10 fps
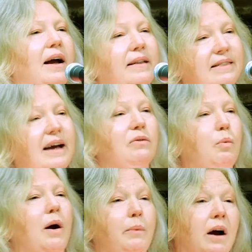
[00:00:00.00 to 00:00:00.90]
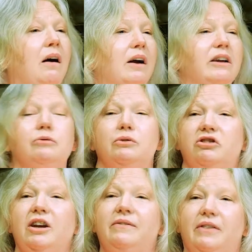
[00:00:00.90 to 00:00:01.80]
And that's why we are going to
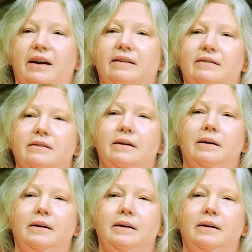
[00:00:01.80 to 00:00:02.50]
achieve this.